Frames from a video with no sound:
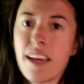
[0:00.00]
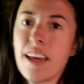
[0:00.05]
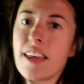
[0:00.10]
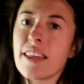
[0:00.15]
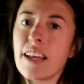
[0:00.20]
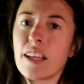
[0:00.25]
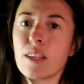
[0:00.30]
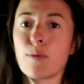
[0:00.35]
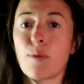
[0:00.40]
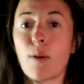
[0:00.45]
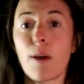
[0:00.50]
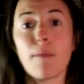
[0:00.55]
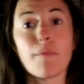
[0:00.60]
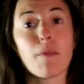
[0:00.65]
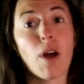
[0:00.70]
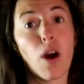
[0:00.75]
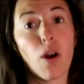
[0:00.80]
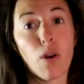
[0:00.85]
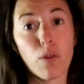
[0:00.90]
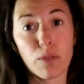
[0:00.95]
That's why I'm
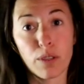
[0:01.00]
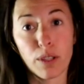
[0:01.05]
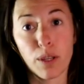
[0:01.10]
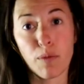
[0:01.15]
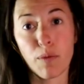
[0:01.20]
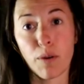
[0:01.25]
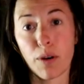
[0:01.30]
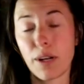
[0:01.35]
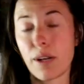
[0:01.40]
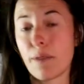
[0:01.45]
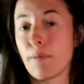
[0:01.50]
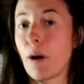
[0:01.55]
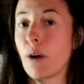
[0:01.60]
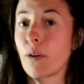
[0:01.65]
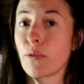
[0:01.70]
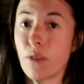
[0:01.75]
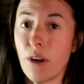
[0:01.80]
not overly worried about